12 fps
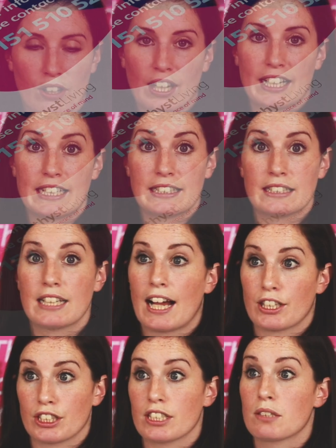not that easy
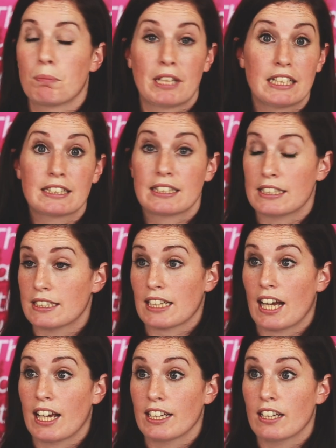to actually speak to the
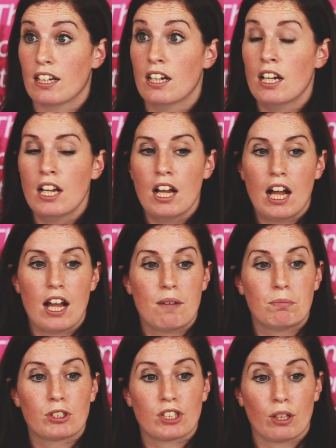designer.
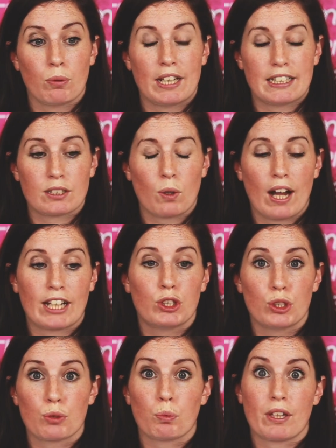Um, so it's quite
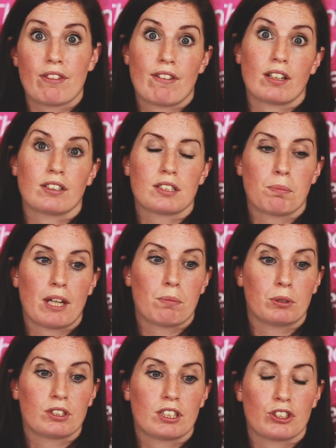good, we think, to be
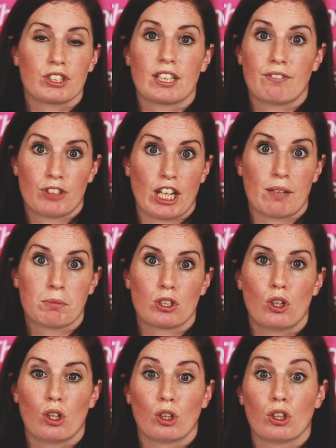able to just give James a
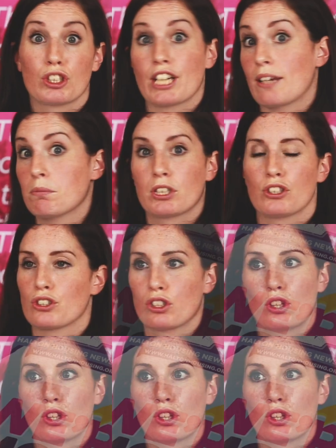call, or James can just